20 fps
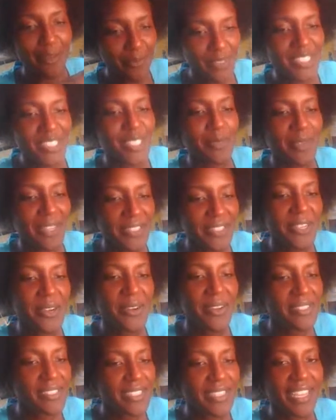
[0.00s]
I'm just about to
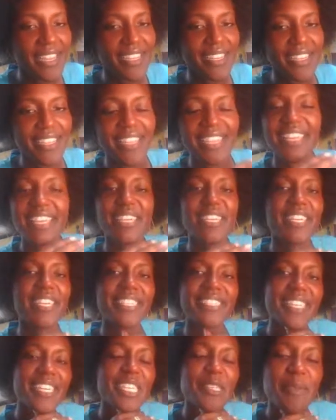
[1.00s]
go into that.
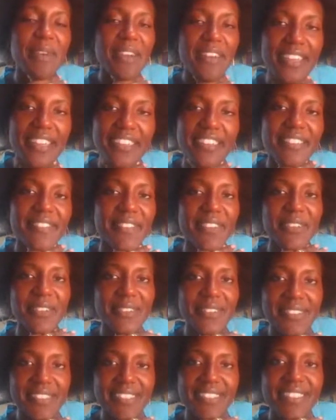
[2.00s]
It's not about hair,
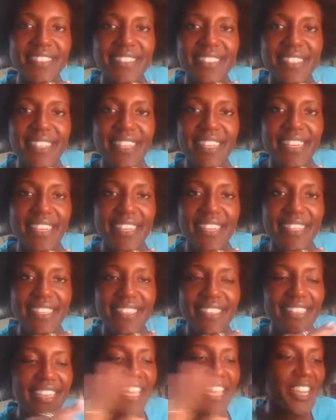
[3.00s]
folks.
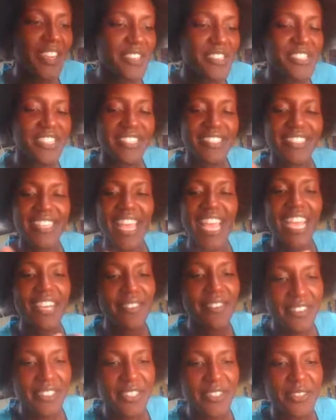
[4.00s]
The hair is just an
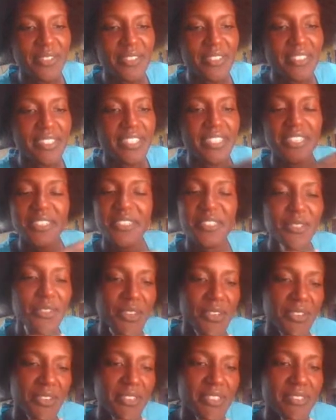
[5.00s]
avenue to
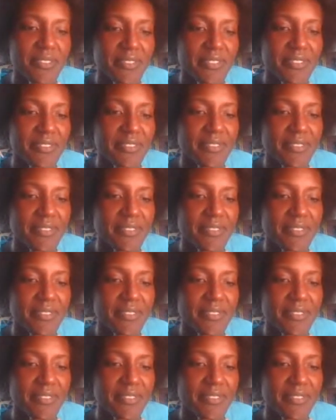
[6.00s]
control.